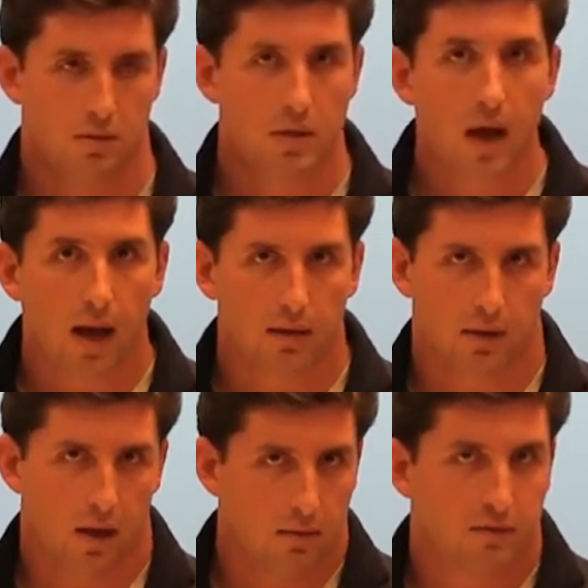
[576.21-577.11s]
Yeah,
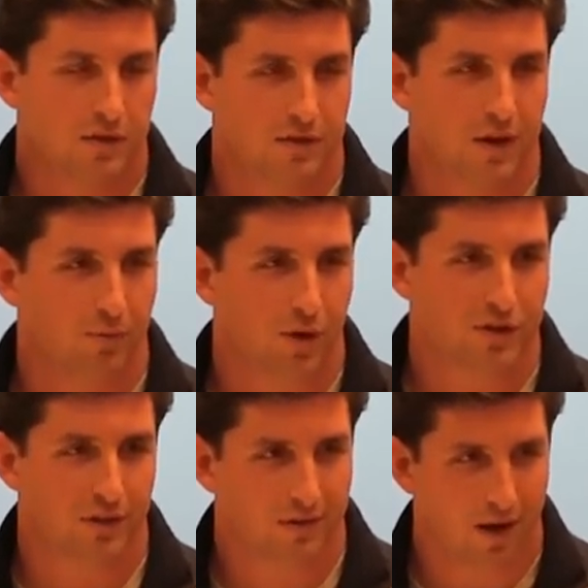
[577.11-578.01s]
uh, it's the same
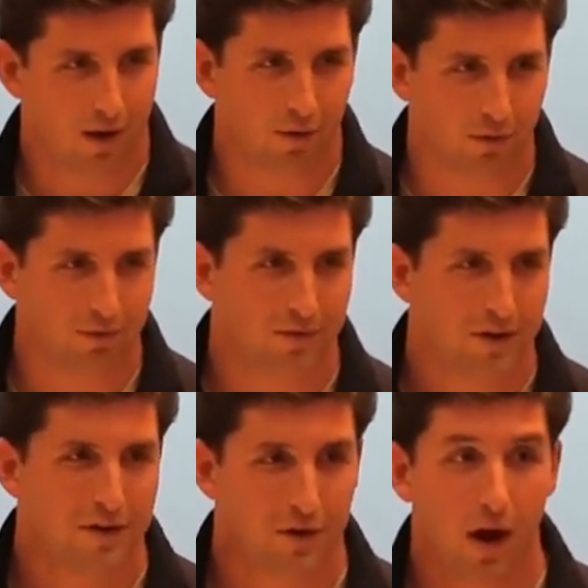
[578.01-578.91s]
question. How
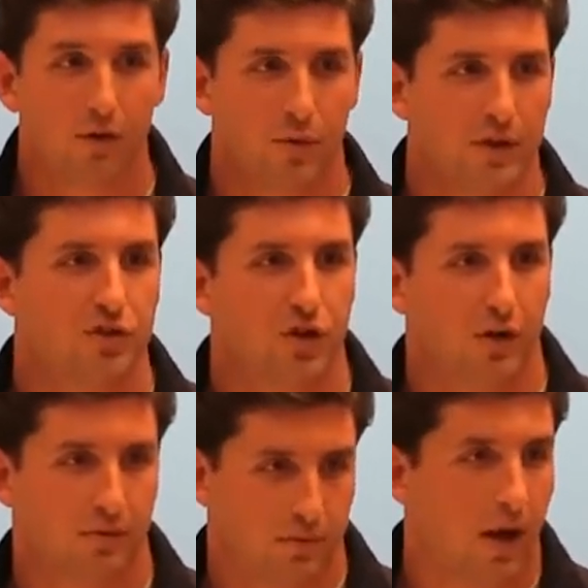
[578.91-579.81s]
you know, how do we
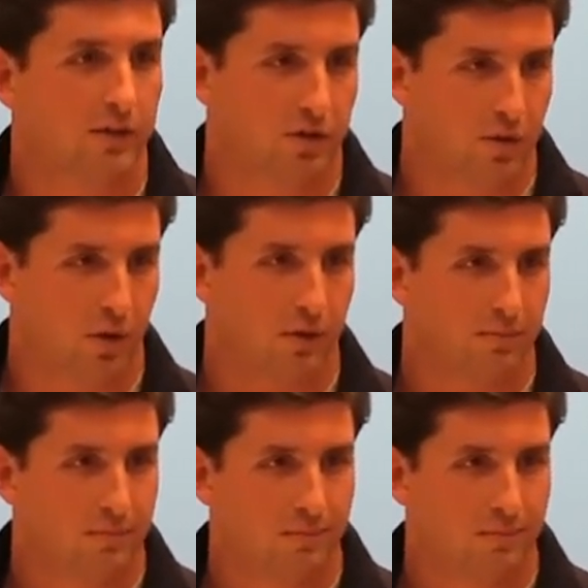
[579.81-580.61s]
ensure? Akhtar, do you want to?